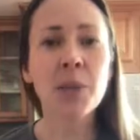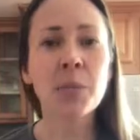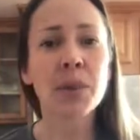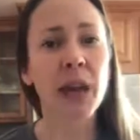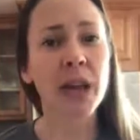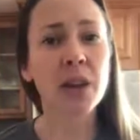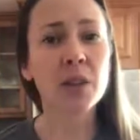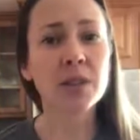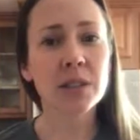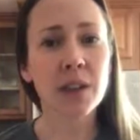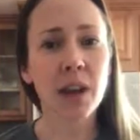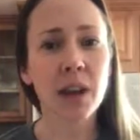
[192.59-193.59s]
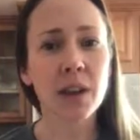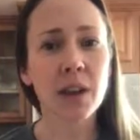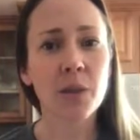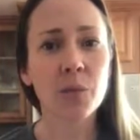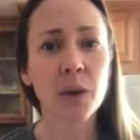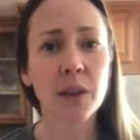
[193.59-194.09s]
But that goes along
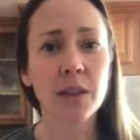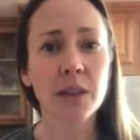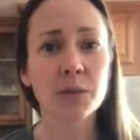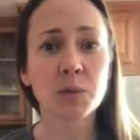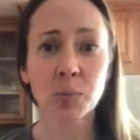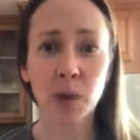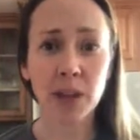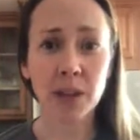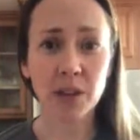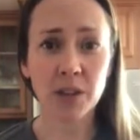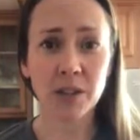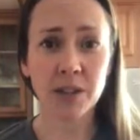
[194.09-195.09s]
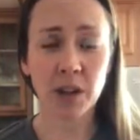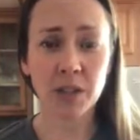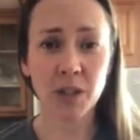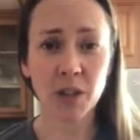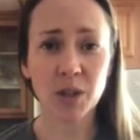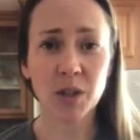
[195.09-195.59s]
with spray cleaners
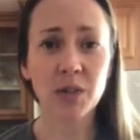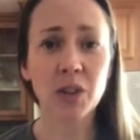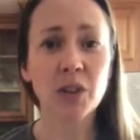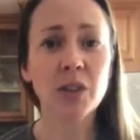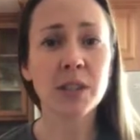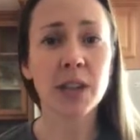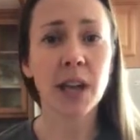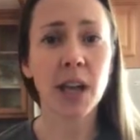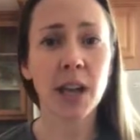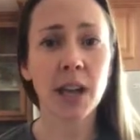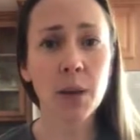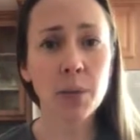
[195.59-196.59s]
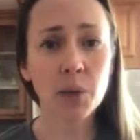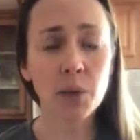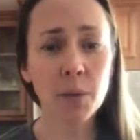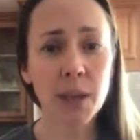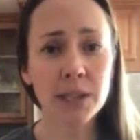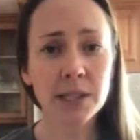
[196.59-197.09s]
also. So if you're using a
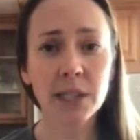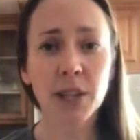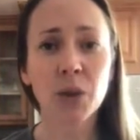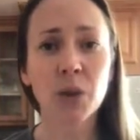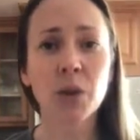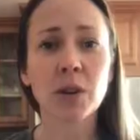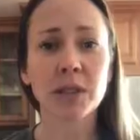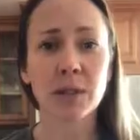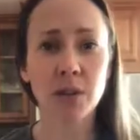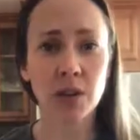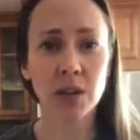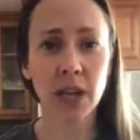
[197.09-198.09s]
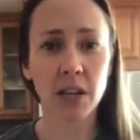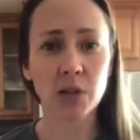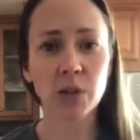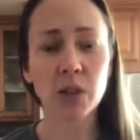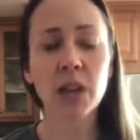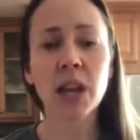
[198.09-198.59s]
chemical-based cleaner or something all
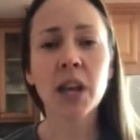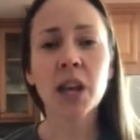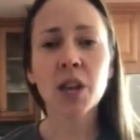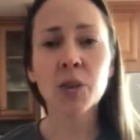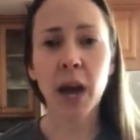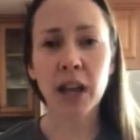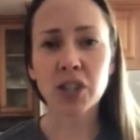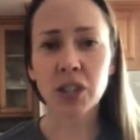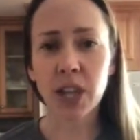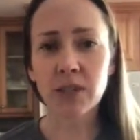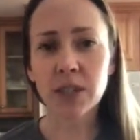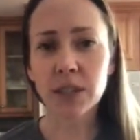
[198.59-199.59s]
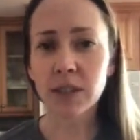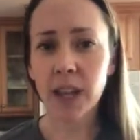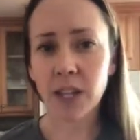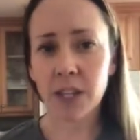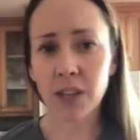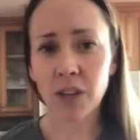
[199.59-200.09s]
natural, you actually have to leave
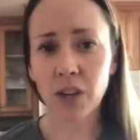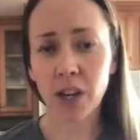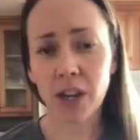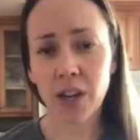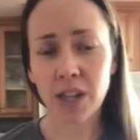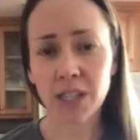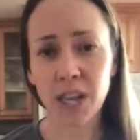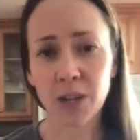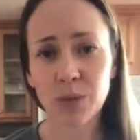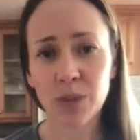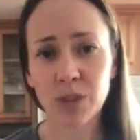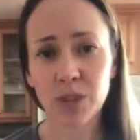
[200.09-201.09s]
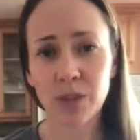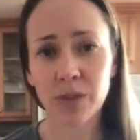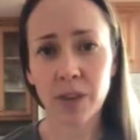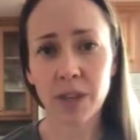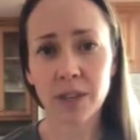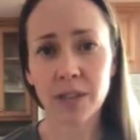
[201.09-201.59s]
that cleaner in contact with the
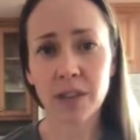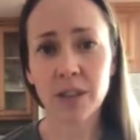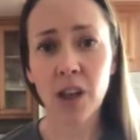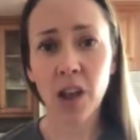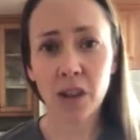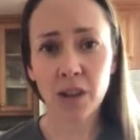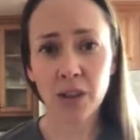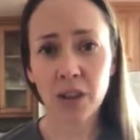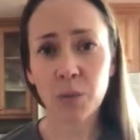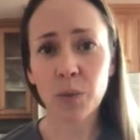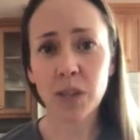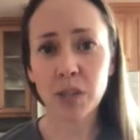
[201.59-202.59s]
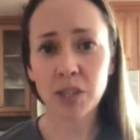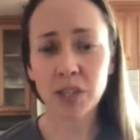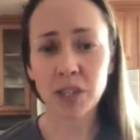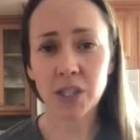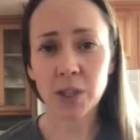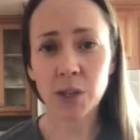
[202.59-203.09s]
surface longer than we
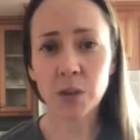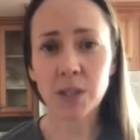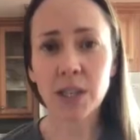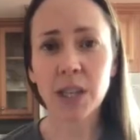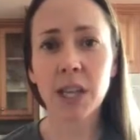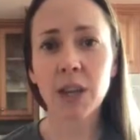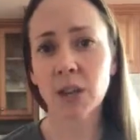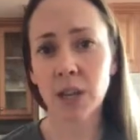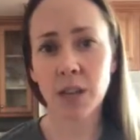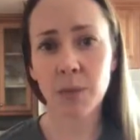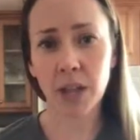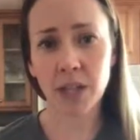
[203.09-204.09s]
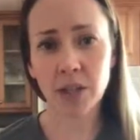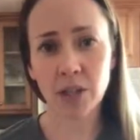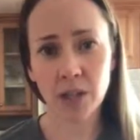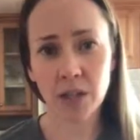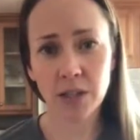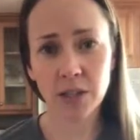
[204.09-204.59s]
usually do to kill any
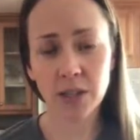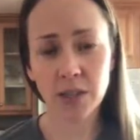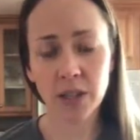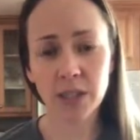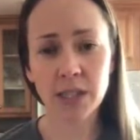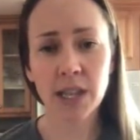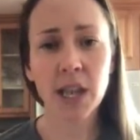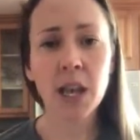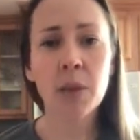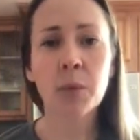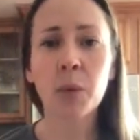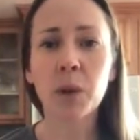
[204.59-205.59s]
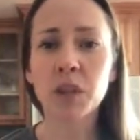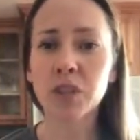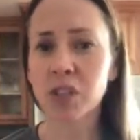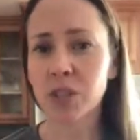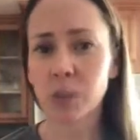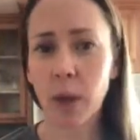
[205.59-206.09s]
bacteria on the surface. But we
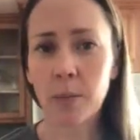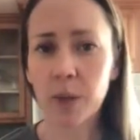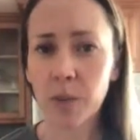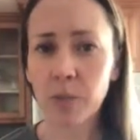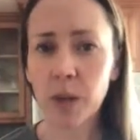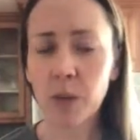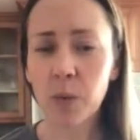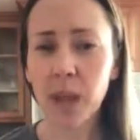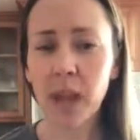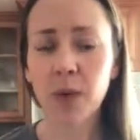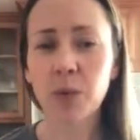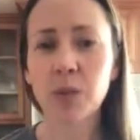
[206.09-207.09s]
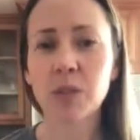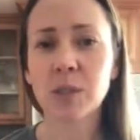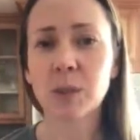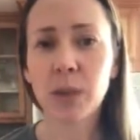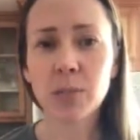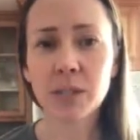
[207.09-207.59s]
usually just wipe it up right away, and we're using
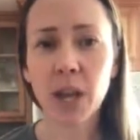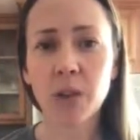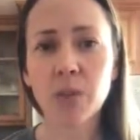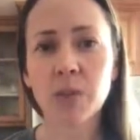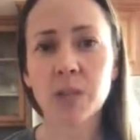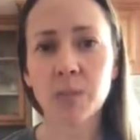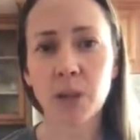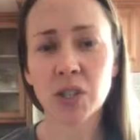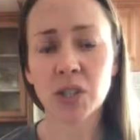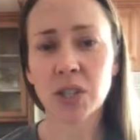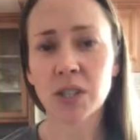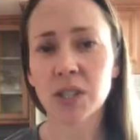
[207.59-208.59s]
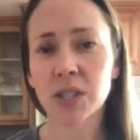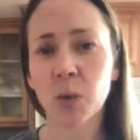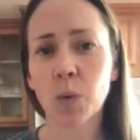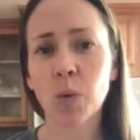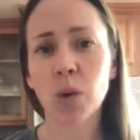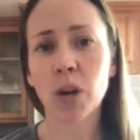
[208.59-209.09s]
paper towels, sponges,
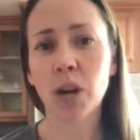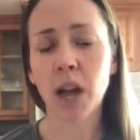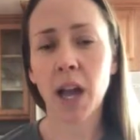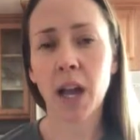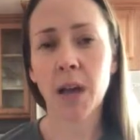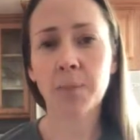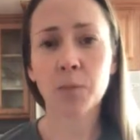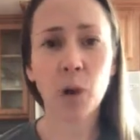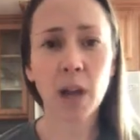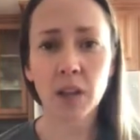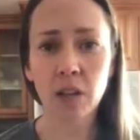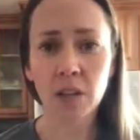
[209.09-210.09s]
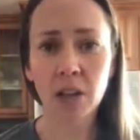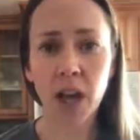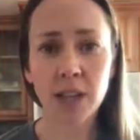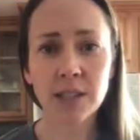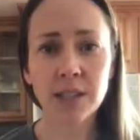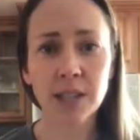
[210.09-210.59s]
or regular
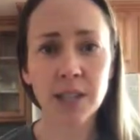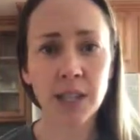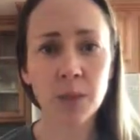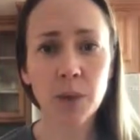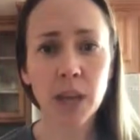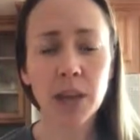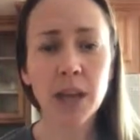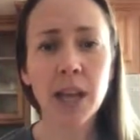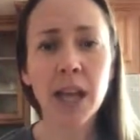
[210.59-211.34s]
cloths to clean with.